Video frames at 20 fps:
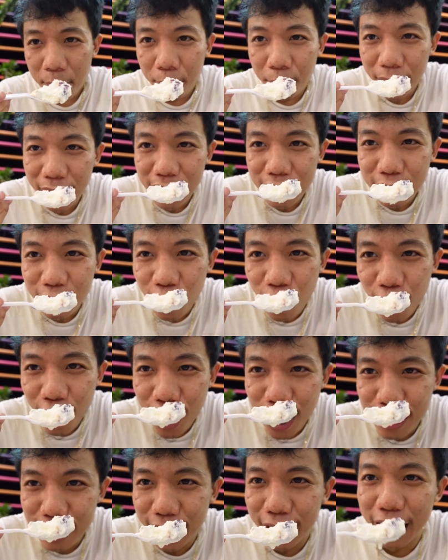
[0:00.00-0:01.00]
But as long
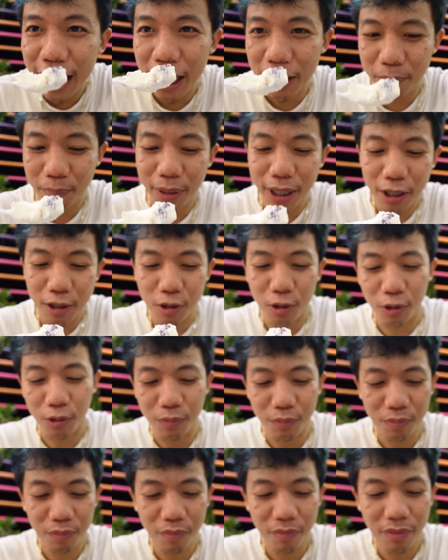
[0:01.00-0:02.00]
as I got Bingsu.
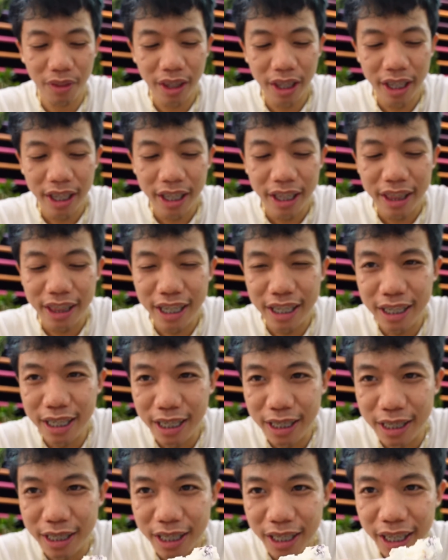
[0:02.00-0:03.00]
This
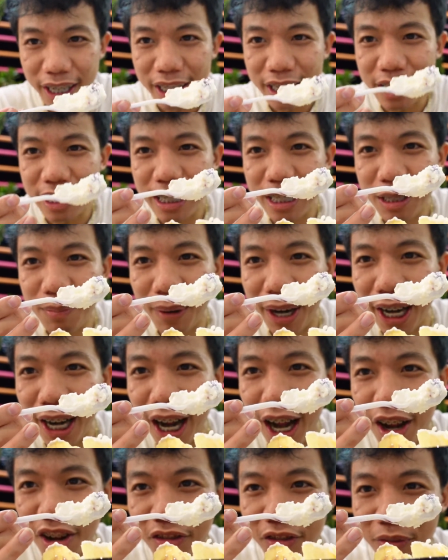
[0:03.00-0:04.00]
is my
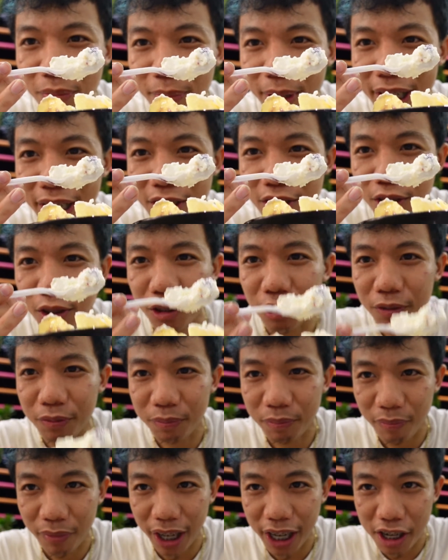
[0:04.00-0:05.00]
love, Bingsu,
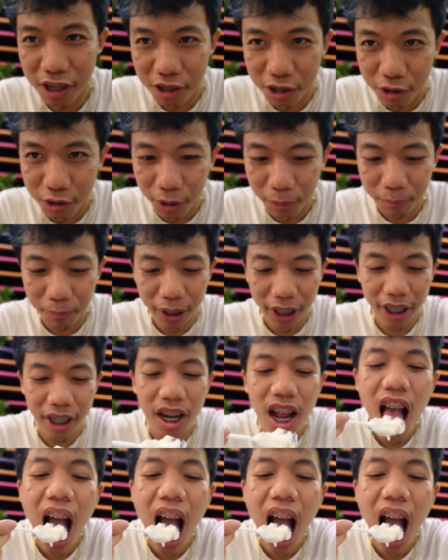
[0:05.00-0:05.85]
and it's dripping.